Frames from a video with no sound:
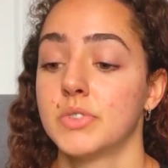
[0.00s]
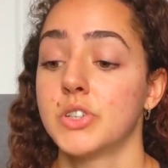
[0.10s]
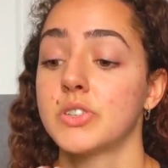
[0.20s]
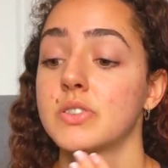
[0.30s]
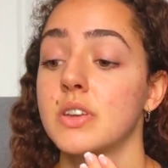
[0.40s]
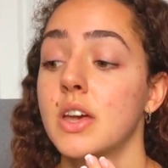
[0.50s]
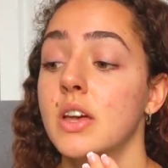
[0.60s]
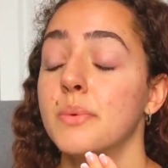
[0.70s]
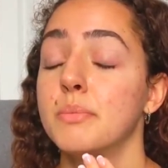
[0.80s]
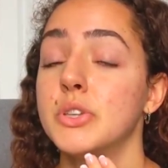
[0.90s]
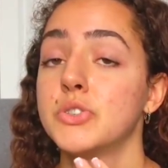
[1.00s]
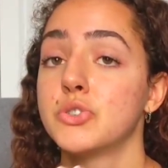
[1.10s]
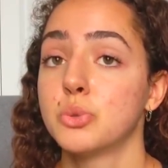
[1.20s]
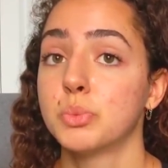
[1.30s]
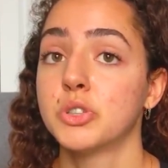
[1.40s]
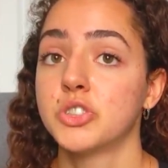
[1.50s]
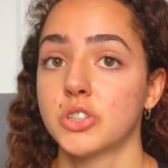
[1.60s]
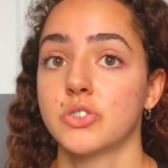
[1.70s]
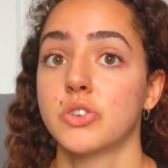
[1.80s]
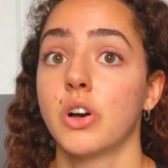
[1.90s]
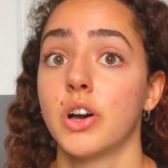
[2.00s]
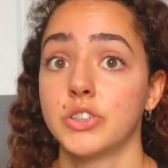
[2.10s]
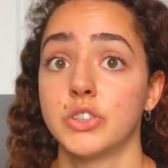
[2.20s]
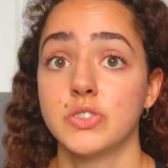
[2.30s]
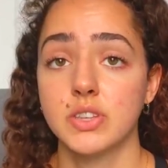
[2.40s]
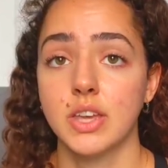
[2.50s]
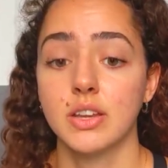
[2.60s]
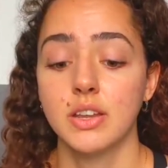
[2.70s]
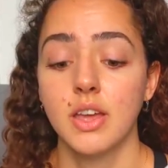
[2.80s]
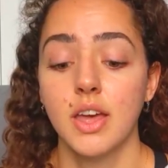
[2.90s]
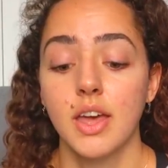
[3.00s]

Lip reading: Just be super gentle on your skin.